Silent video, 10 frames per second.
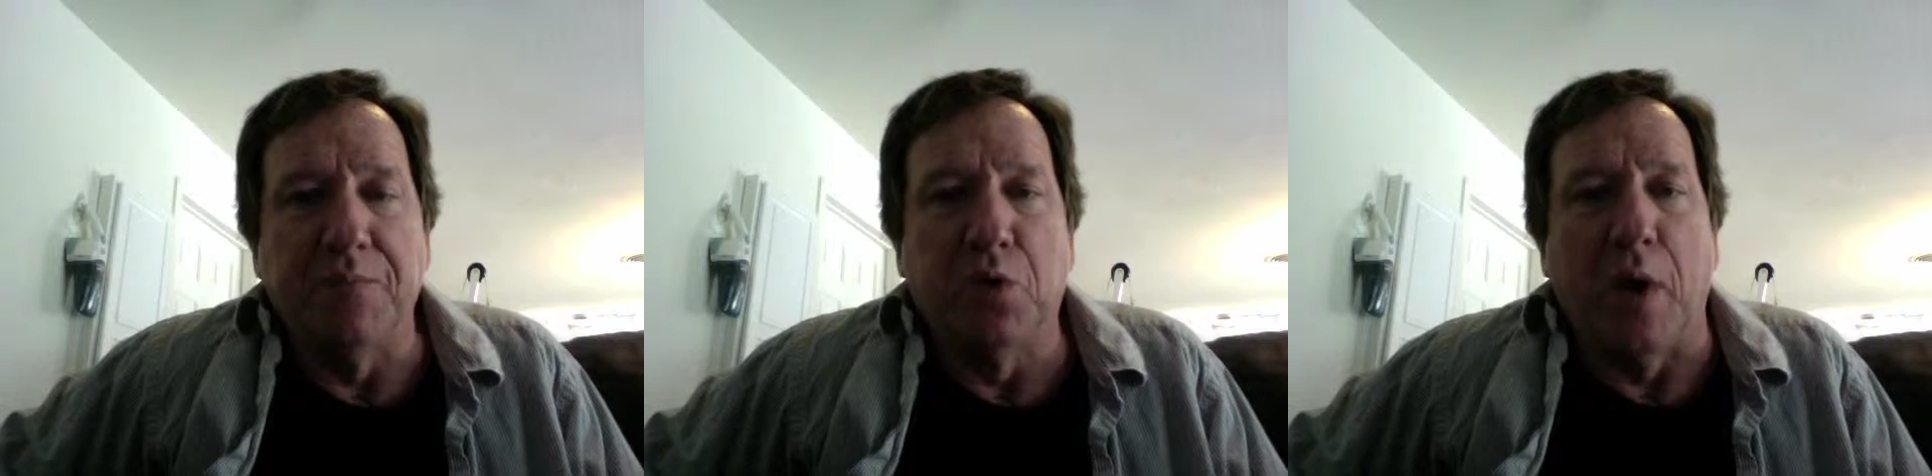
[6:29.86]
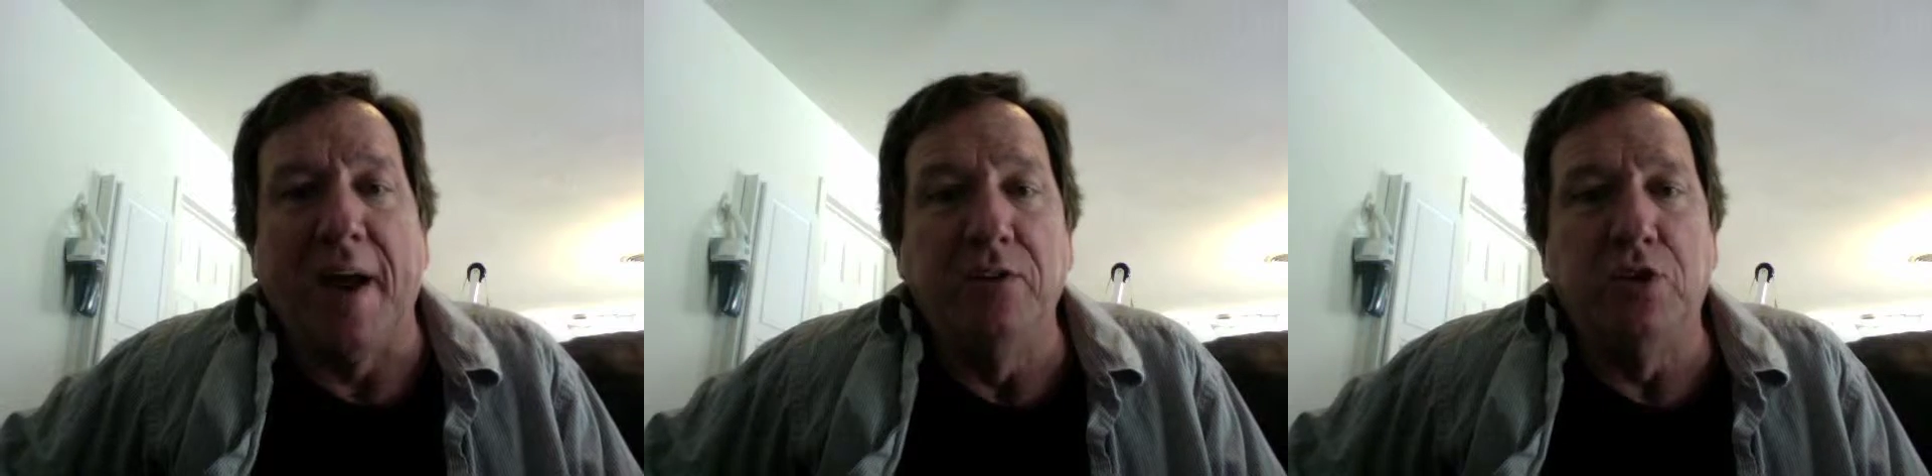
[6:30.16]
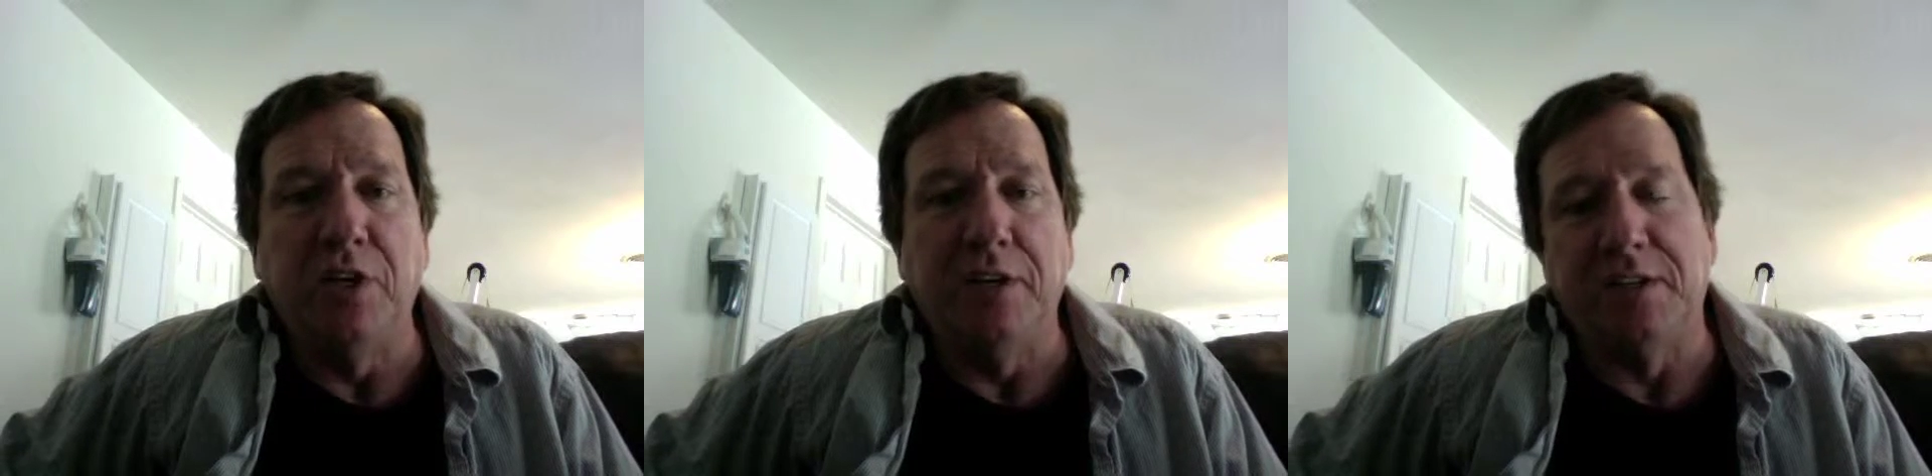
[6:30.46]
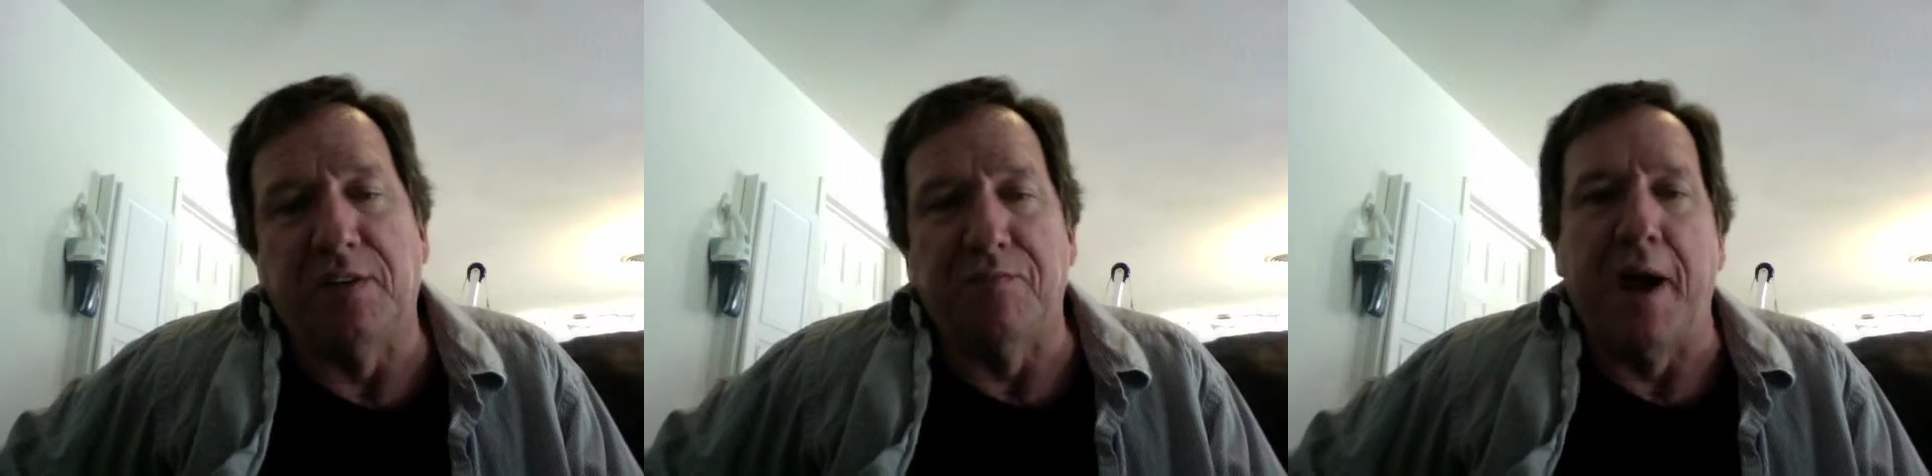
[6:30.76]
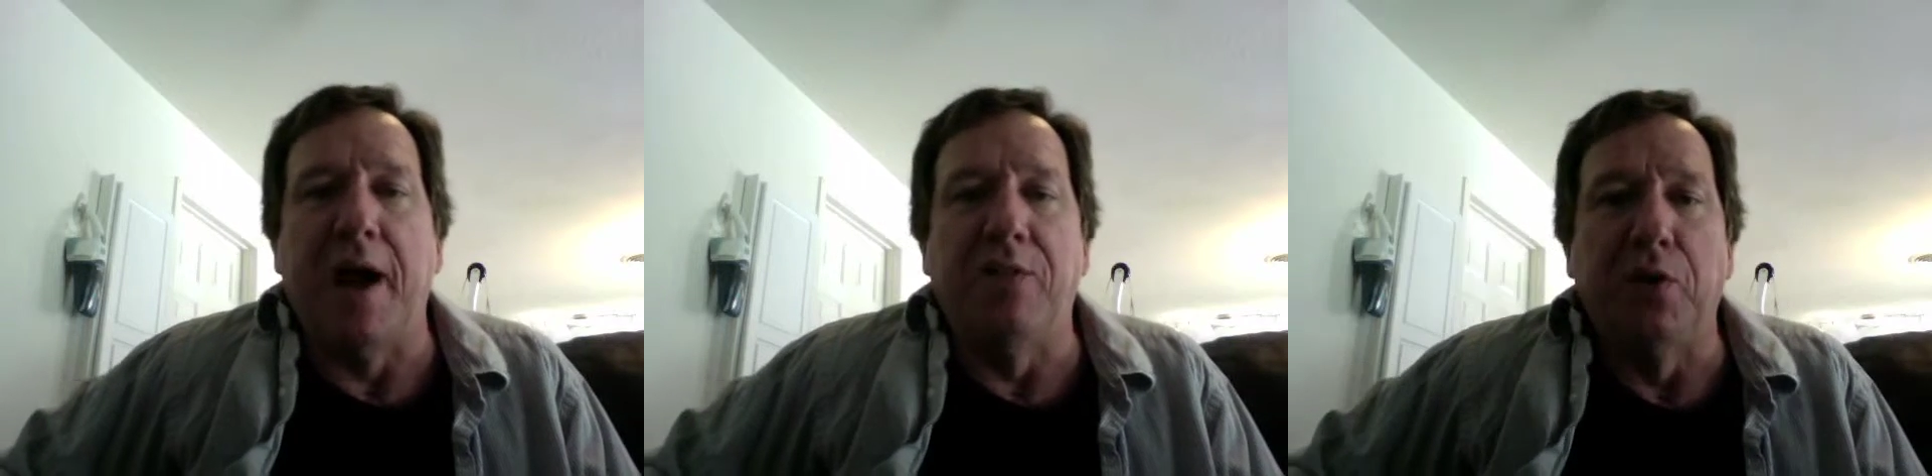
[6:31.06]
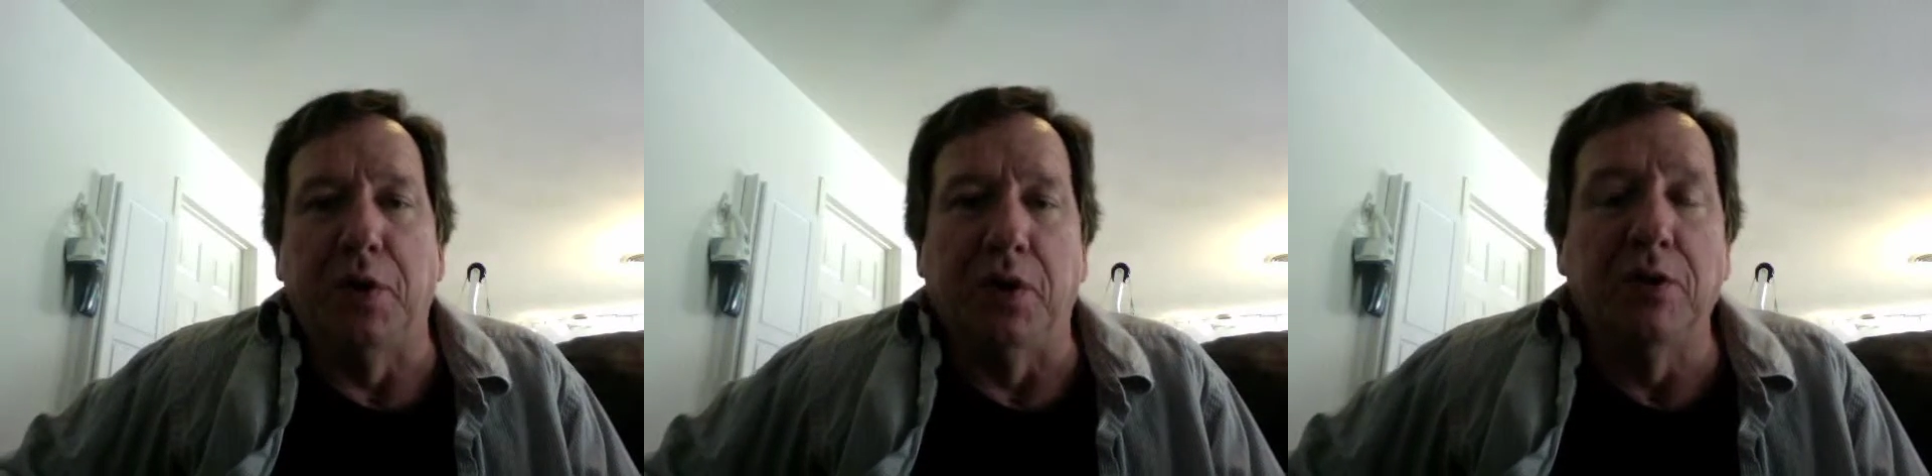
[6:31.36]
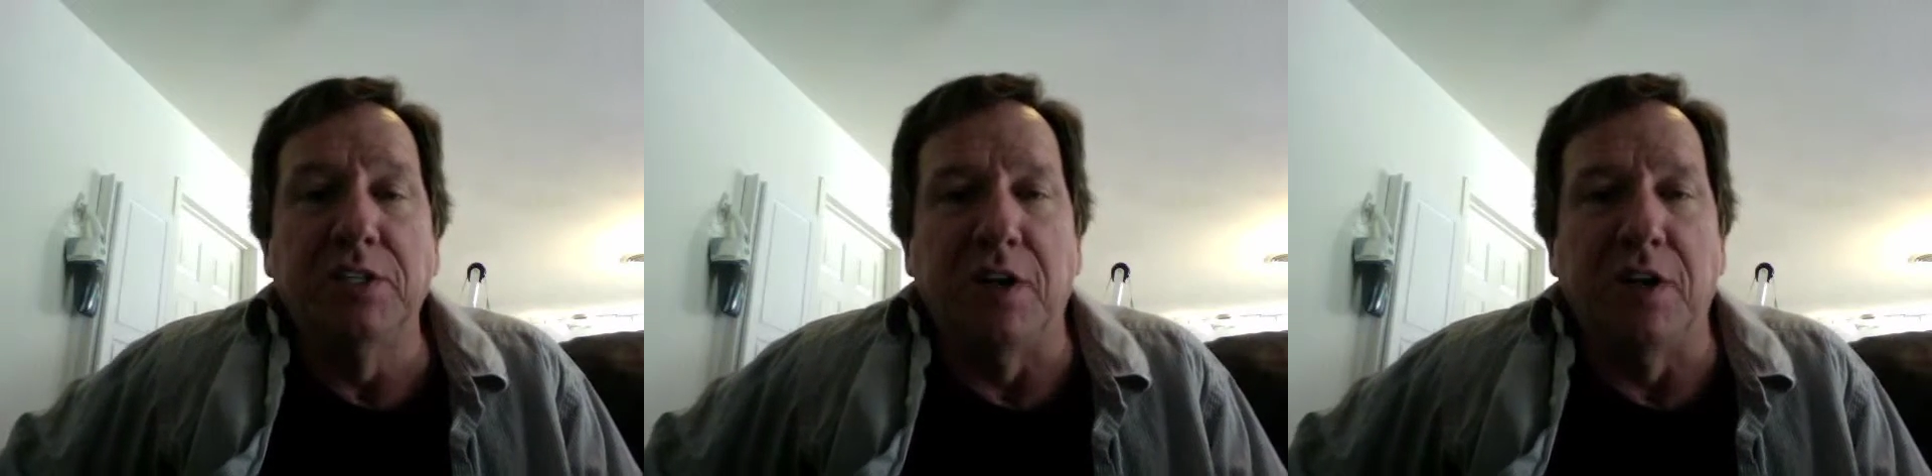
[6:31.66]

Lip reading: grand genius of math who can learn